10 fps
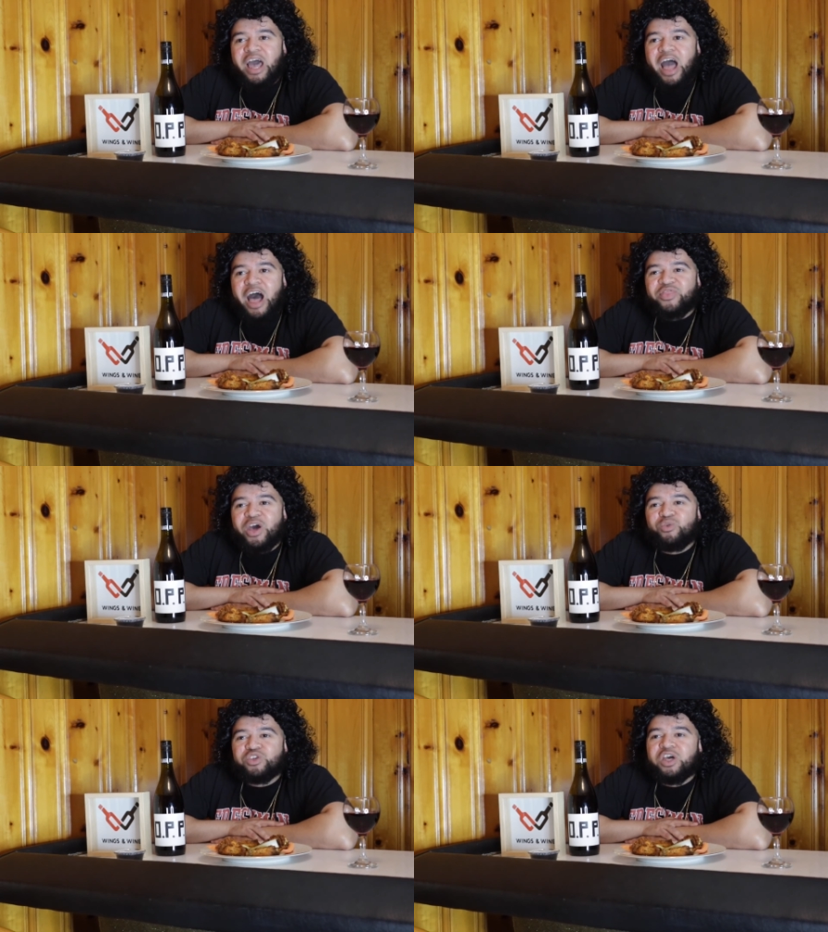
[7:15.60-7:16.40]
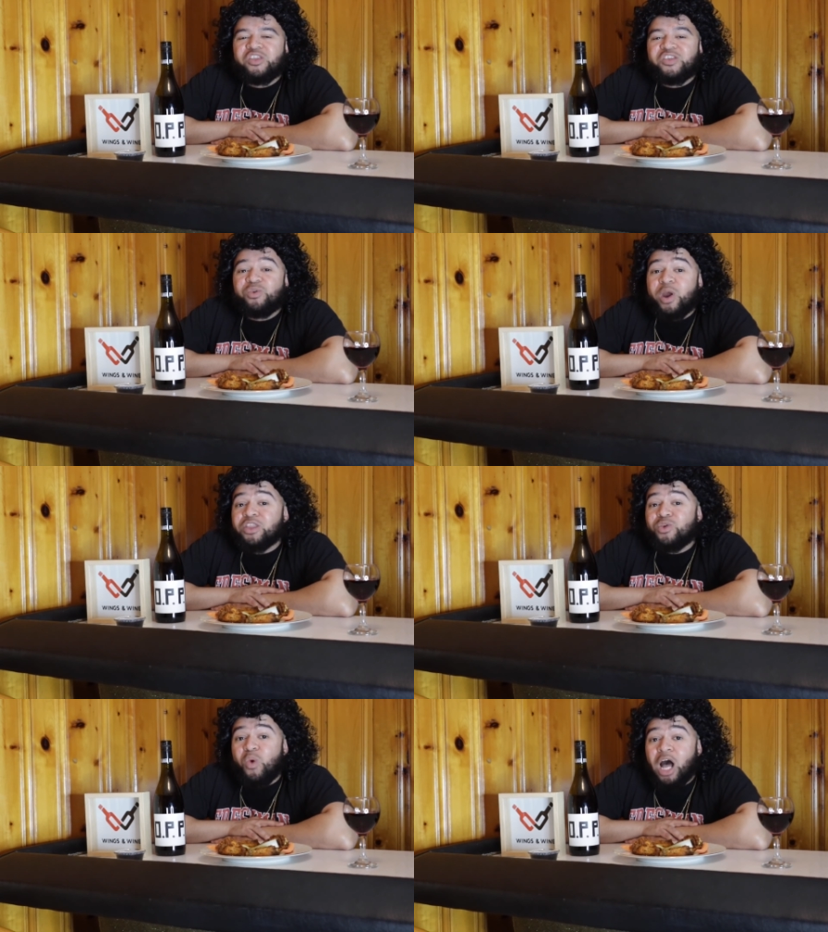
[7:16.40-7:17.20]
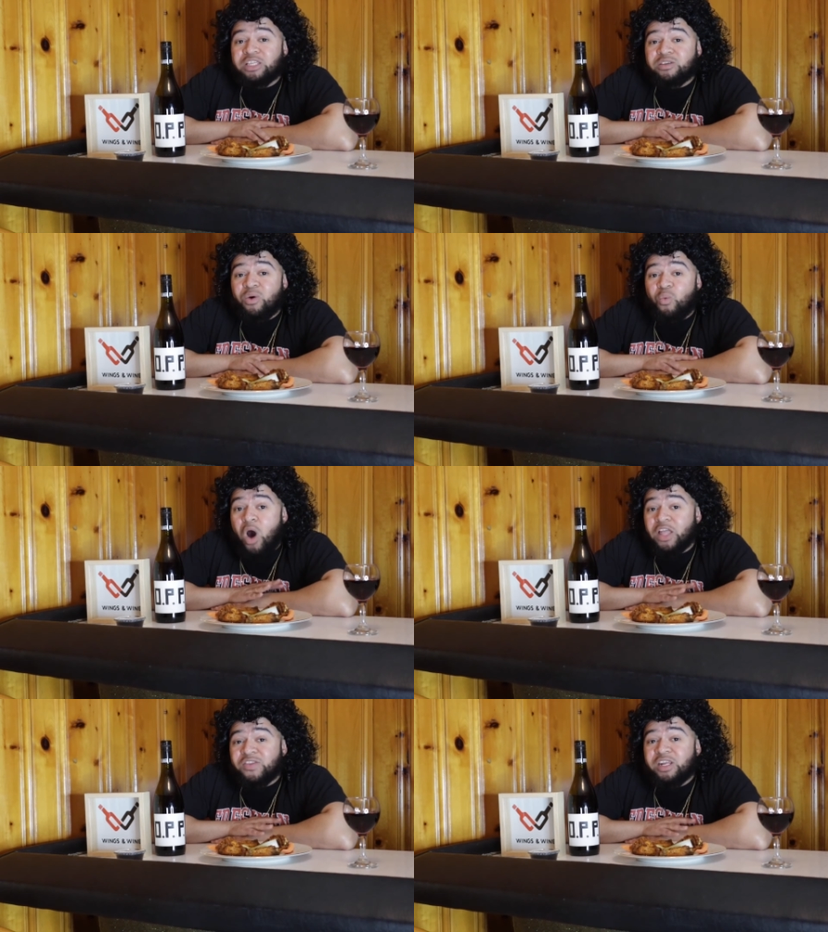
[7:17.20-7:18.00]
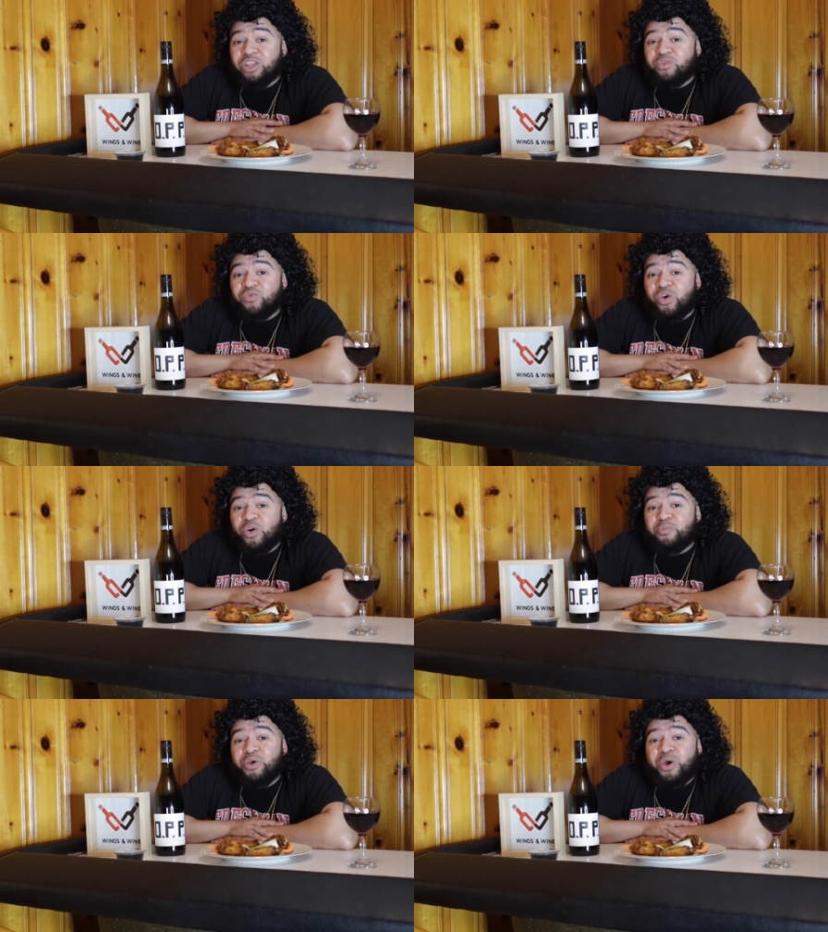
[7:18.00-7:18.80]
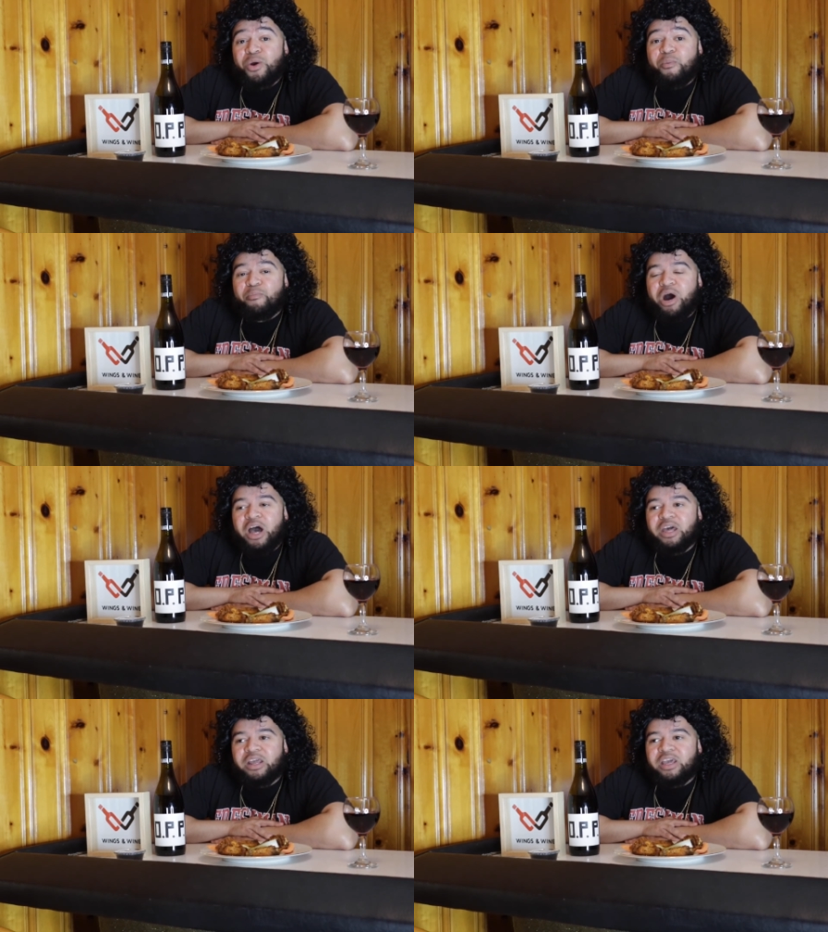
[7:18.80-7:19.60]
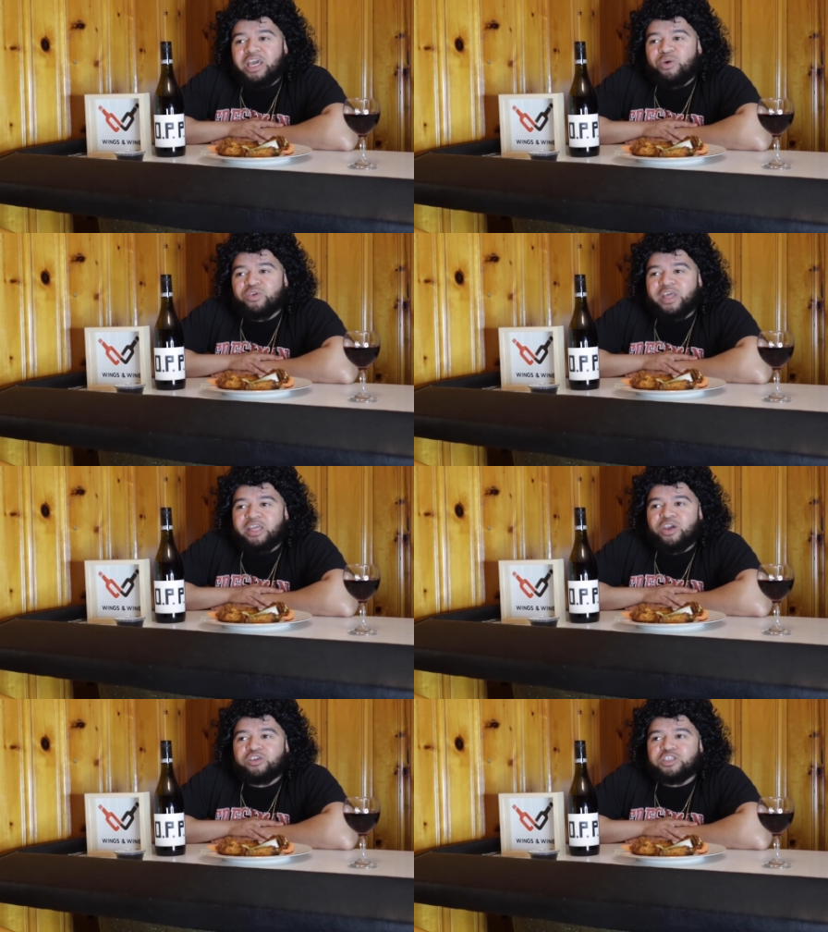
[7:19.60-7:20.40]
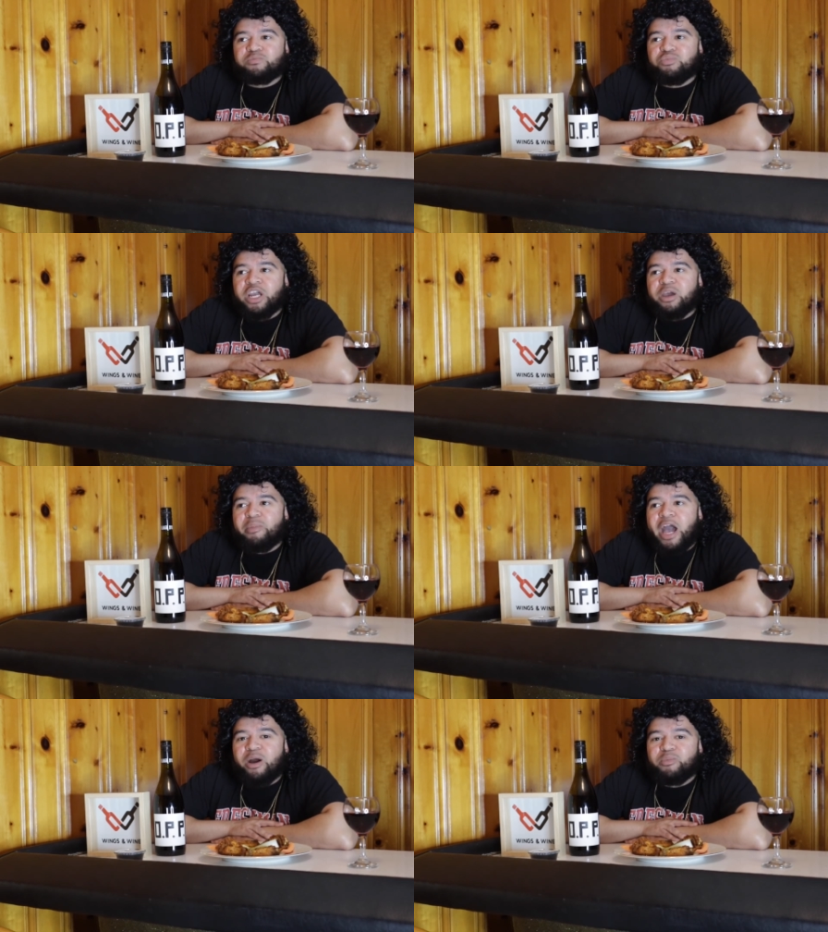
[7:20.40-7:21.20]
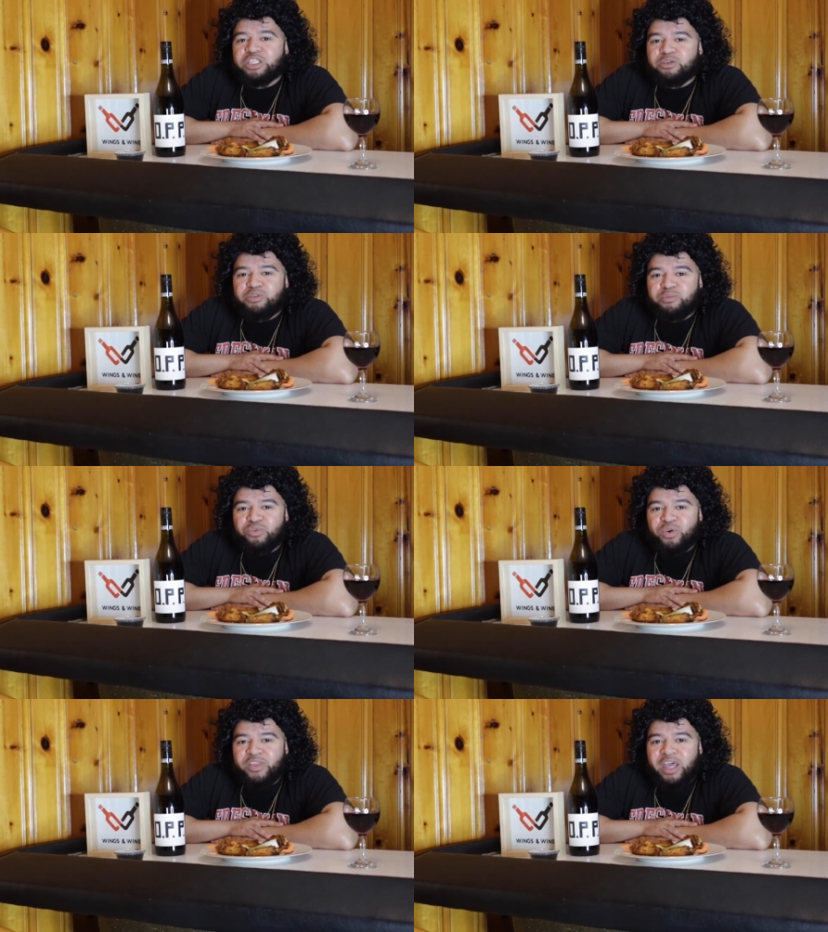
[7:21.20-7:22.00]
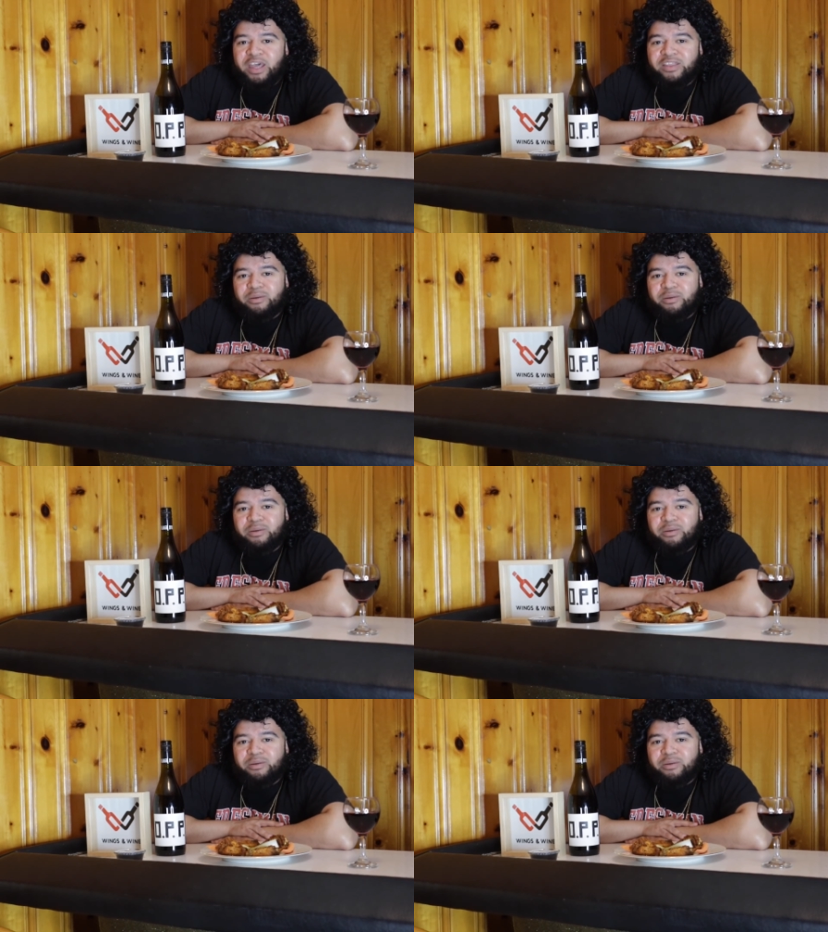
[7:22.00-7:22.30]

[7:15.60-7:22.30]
I thought it was good to see Randy Watson in the film, but it was like they were just bringing back a bunch of people at the end.